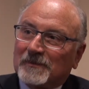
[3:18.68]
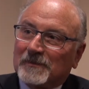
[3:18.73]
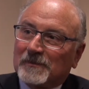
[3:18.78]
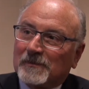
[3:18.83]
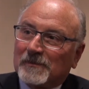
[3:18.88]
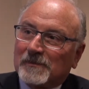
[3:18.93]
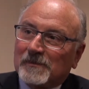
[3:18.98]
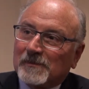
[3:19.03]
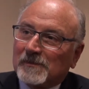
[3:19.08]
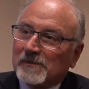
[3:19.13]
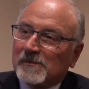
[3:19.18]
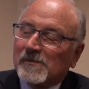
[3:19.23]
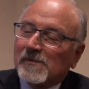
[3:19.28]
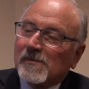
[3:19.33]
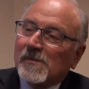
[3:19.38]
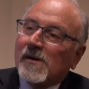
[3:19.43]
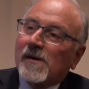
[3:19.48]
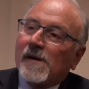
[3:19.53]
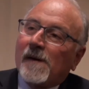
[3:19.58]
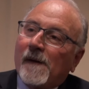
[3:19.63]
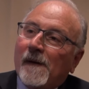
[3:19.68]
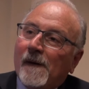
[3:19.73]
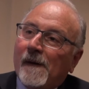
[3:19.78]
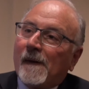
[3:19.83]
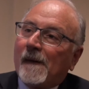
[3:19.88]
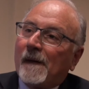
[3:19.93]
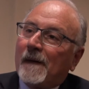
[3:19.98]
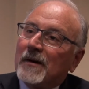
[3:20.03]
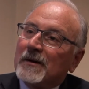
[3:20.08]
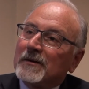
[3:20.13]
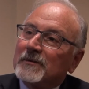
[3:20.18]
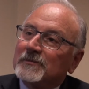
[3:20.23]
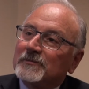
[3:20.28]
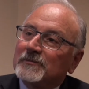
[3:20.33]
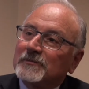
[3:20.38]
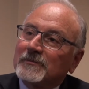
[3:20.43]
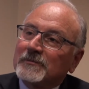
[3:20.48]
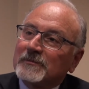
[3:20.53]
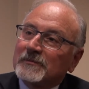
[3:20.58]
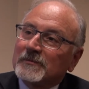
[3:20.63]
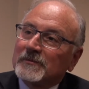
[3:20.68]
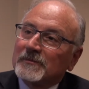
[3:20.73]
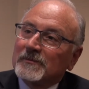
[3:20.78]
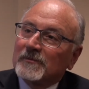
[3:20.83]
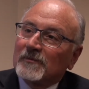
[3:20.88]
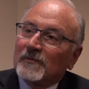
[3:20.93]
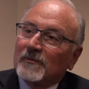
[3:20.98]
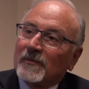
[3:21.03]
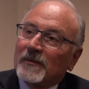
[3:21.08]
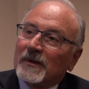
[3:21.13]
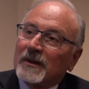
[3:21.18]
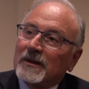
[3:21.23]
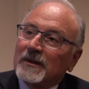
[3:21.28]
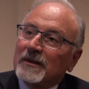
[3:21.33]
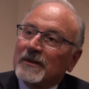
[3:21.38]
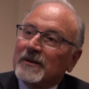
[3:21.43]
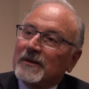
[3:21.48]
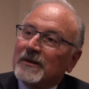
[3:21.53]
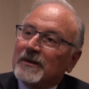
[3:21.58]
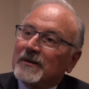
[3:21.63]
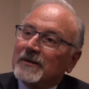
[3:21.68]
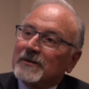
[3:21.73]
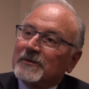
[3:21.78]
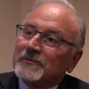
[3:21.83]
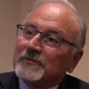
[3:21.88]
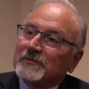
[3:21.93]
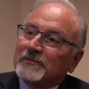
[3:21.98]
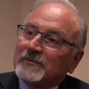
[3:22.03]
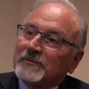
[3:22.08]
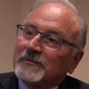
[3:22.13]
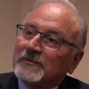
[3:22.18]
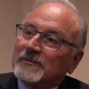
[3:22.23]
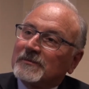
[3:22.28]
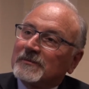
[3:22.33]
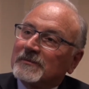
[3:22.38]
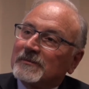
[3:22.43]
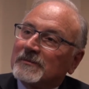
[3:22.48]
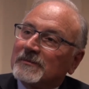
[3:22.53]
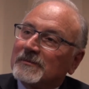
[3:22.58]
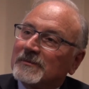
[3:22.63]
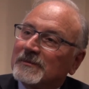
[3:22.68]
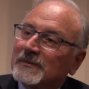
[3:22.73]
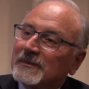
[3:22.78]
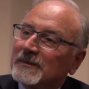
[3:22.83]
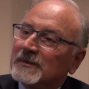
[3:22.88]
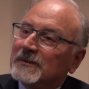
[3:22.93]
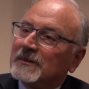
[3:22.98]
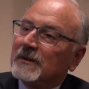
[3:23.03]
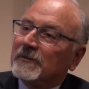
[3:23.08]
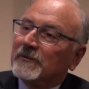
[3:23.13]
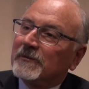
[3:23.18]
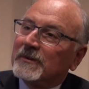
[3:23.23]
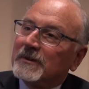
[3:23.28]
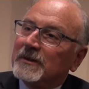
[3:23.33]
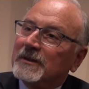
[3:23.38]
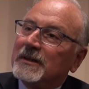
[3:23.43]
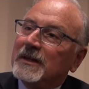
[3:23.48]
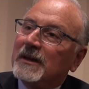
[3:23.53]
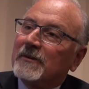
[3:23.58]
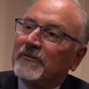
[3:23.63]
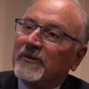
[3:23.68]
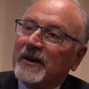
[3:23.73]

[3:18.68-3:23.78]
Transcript: So the affected ear is which one? With the